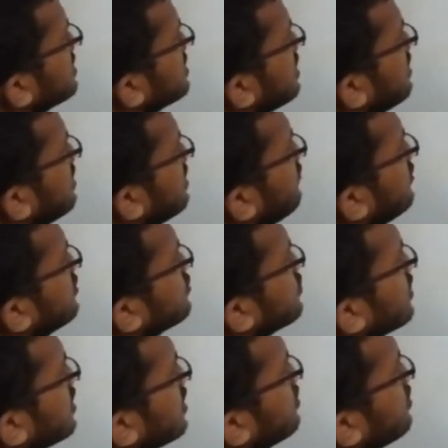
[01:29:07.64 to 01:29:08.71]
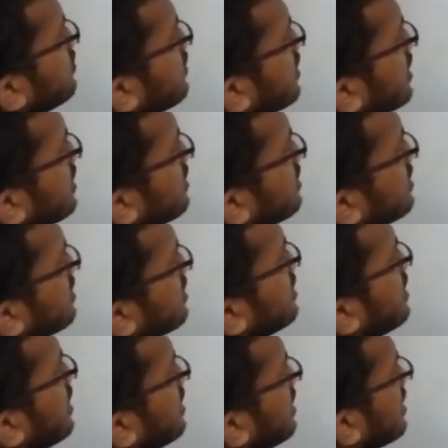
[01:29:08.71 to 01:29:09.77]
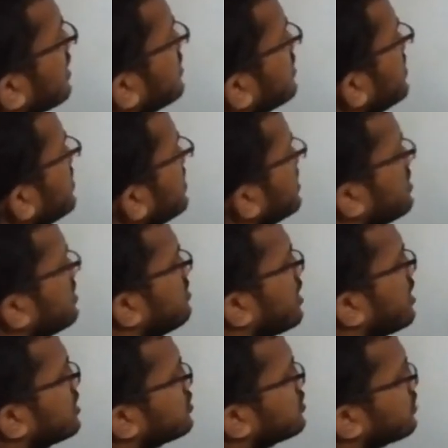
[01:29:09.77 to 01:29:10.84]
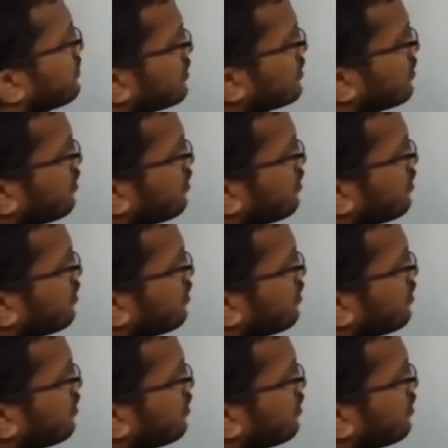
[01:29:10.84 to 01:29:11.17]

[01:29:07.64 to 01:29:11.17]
mv squared over r, and actually the mass of the